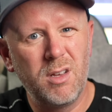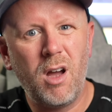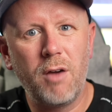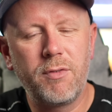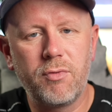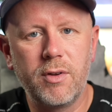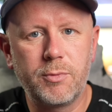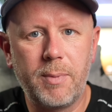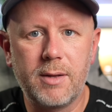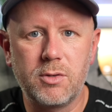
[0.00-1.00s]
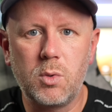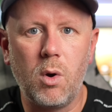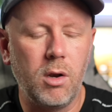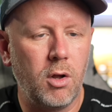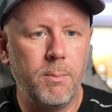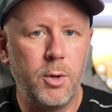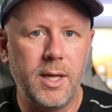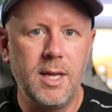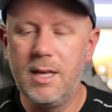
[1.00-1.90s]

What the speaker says: over £300 is quite a lot of money.